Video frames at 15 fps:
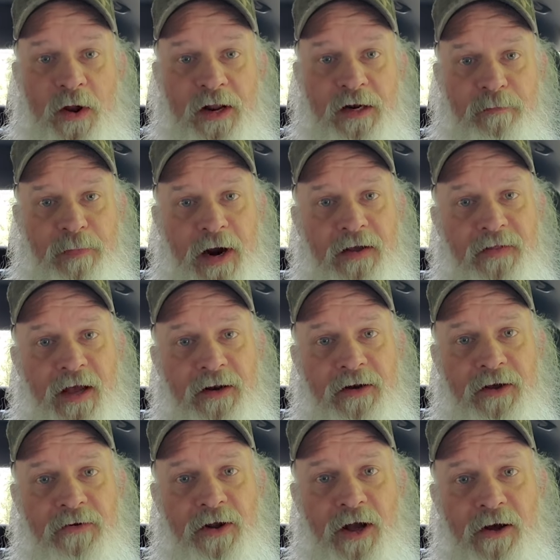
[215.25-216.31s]
win to pay that
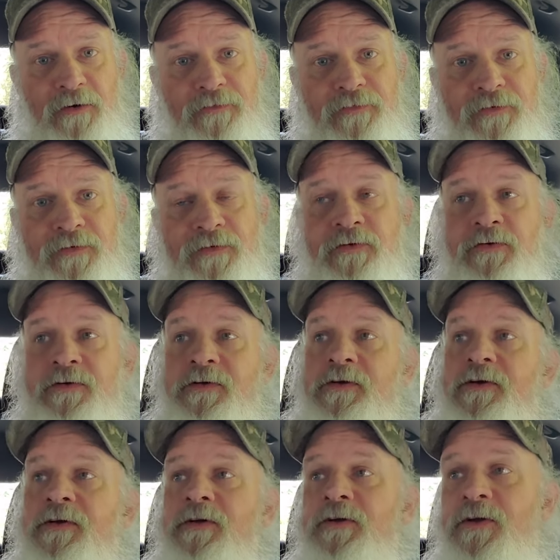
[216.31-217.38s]
dude off?
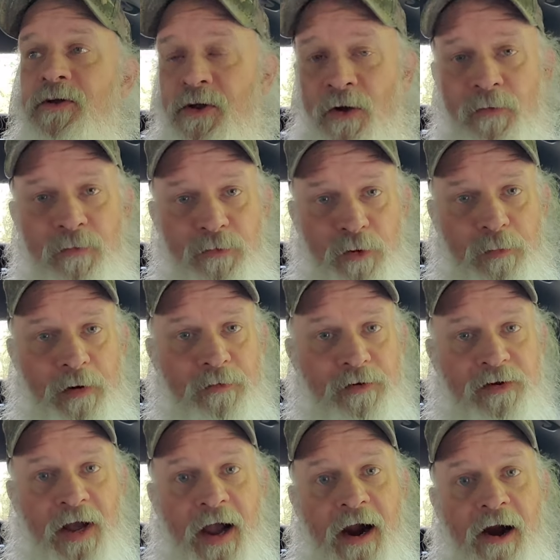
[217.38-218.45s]
You'll, you'll be
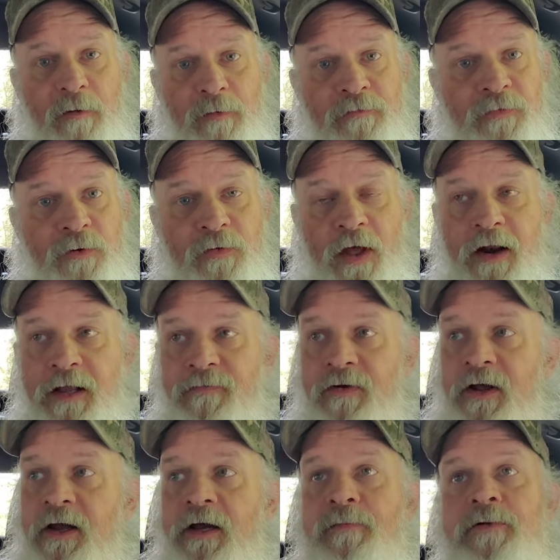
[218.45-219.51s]
retired before that
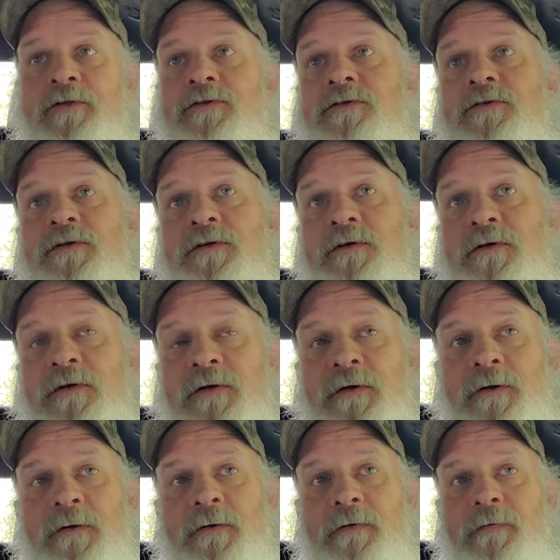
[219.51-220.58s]
even happens.
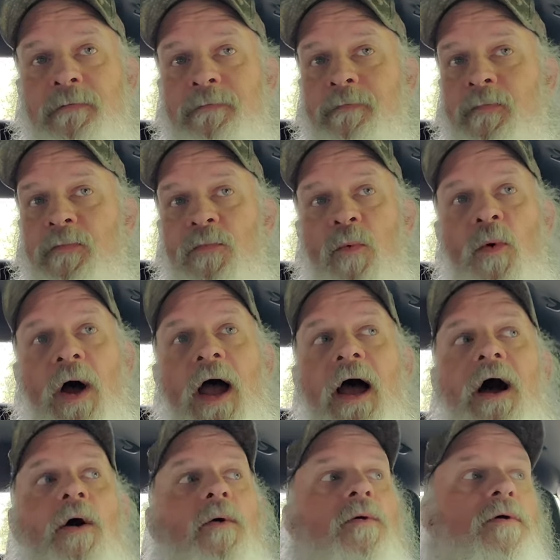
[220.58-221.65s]

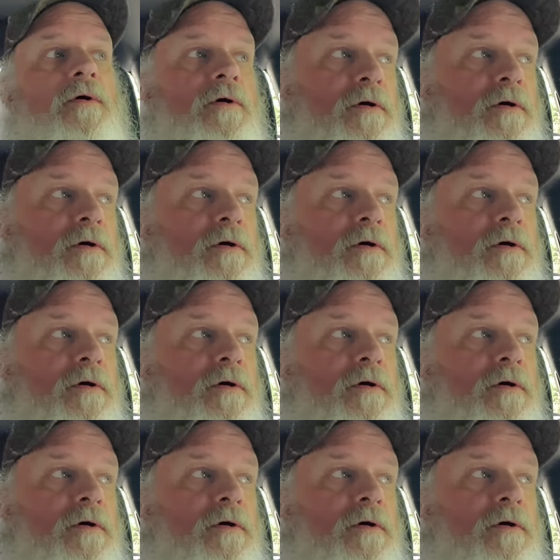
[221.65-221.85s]
Wow.